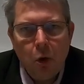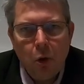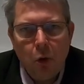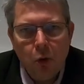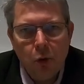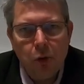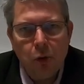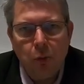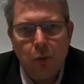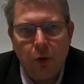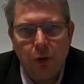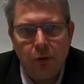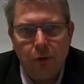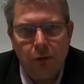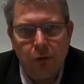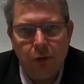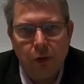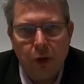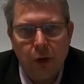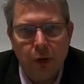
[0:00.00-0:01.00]
Other
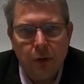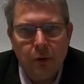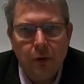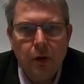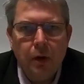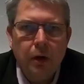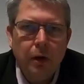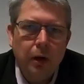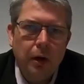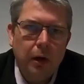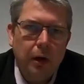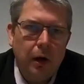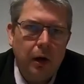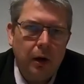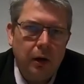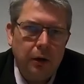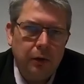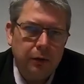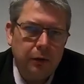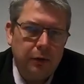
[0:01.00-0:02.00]
ones though
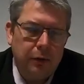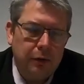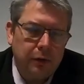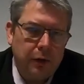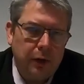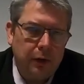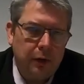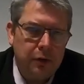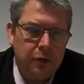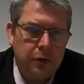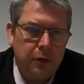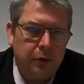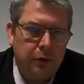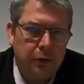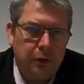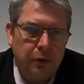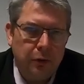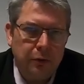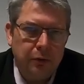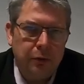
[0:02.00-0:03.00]
aren't
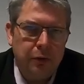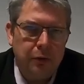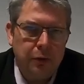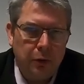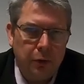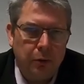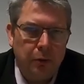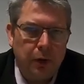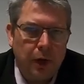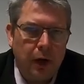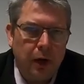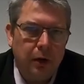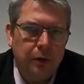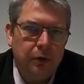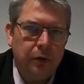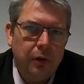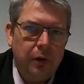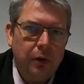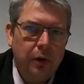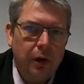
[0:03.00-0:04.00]
intelligent enough to do
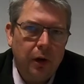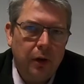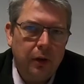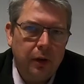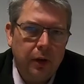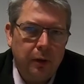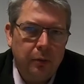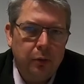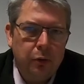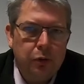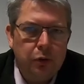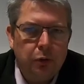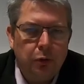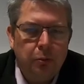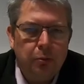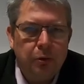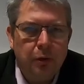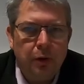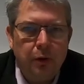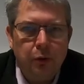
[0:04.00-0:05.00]
that, and they will
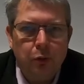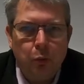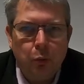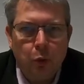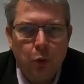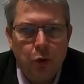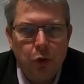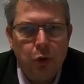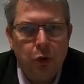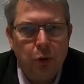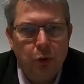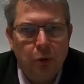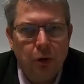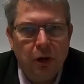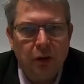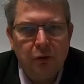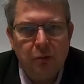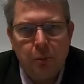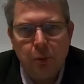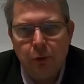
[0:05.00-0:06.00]
just print what you
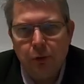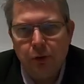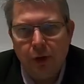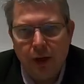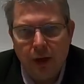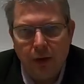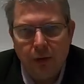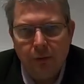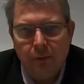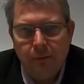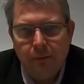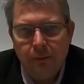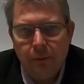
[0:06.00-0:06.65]
have put in.